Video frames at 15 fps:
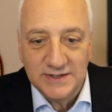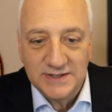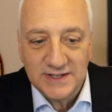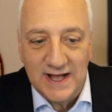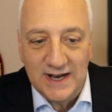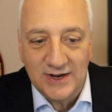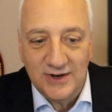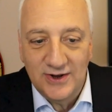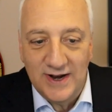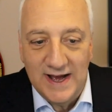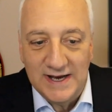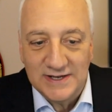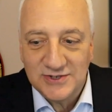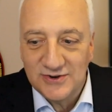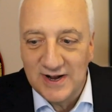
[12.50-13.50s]
There's a lot of good
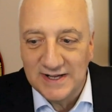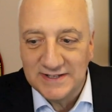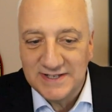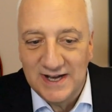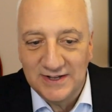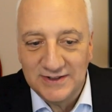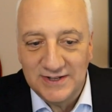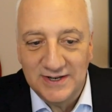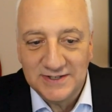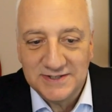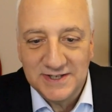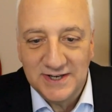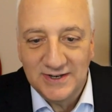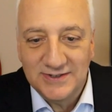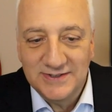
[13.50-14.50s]
astronauts out there,
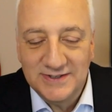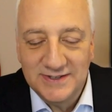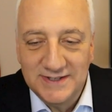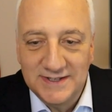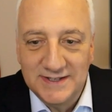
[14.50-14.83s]
so